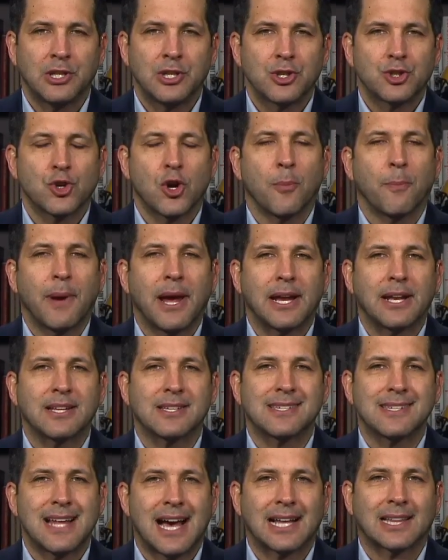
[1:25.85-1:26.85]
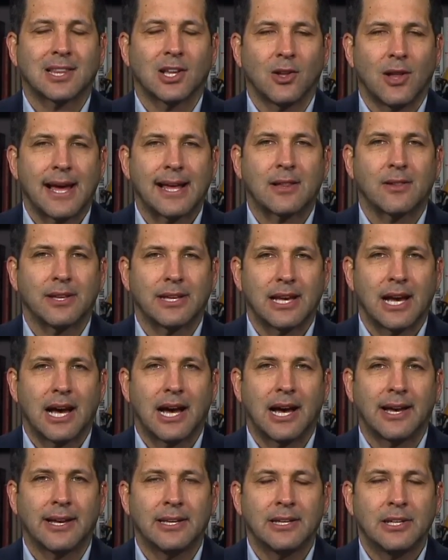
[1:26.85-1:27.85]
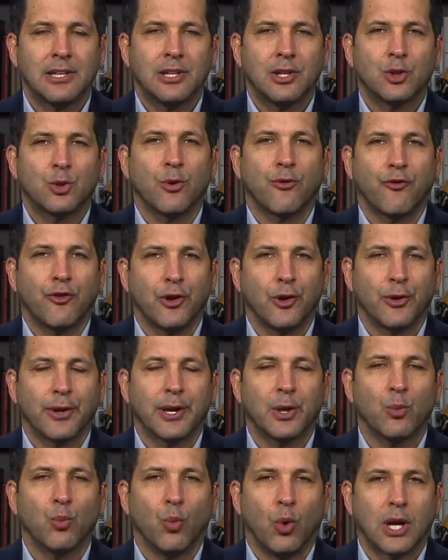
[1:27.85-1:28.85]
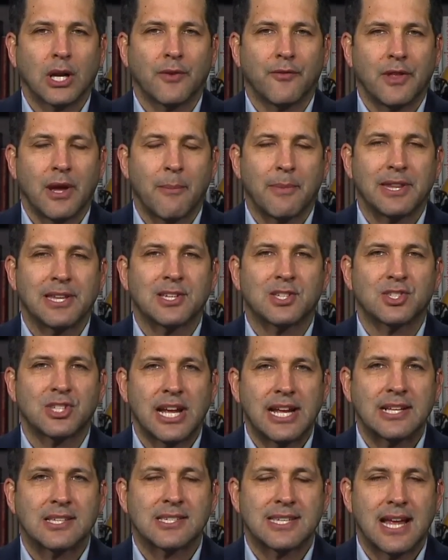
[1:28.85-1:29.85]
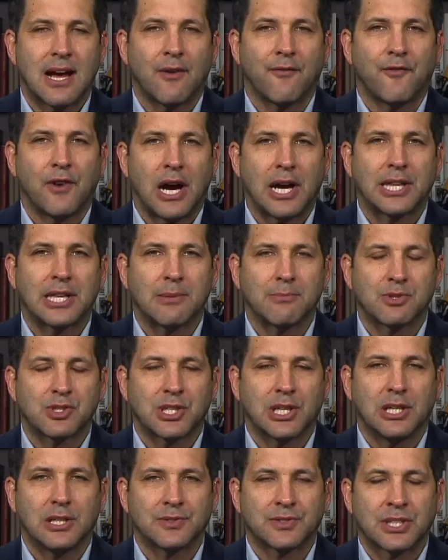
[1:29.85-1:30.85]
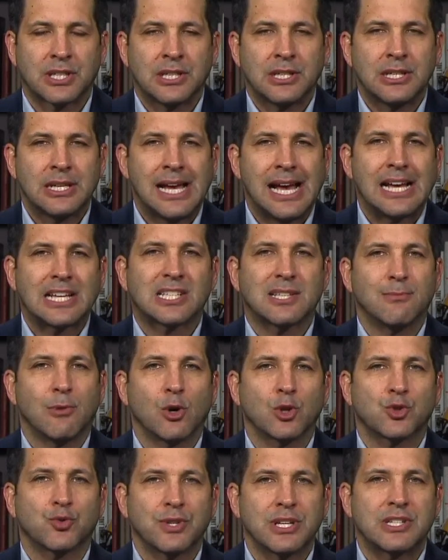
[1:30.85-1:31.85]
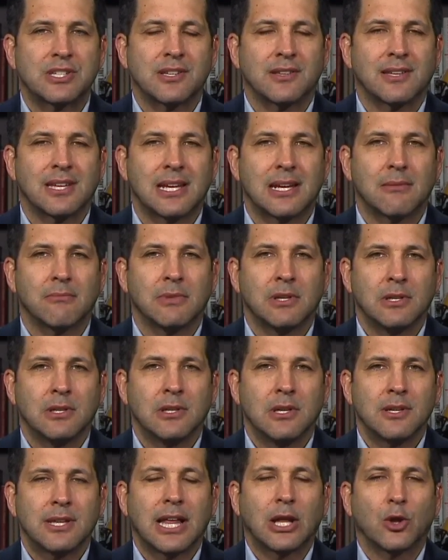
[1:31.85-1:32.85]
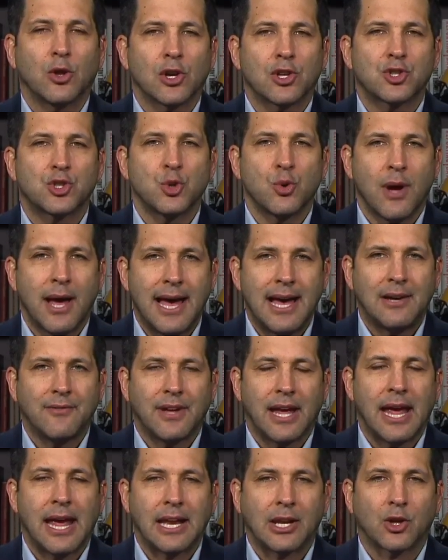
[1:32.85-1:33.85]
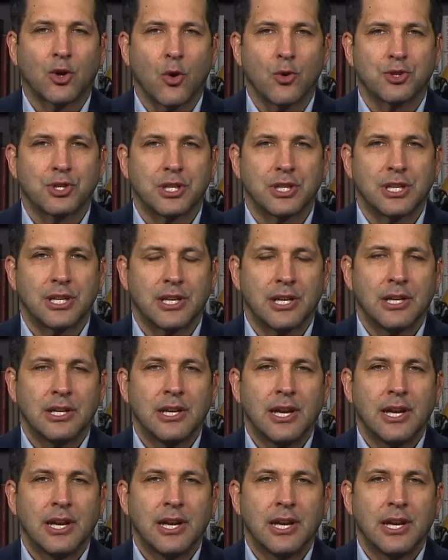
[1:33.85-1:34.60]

Sean Payton is not the likely guy to fill in one of them. And the Saints now find themselves as the most recent team that looks to have a head coaching need.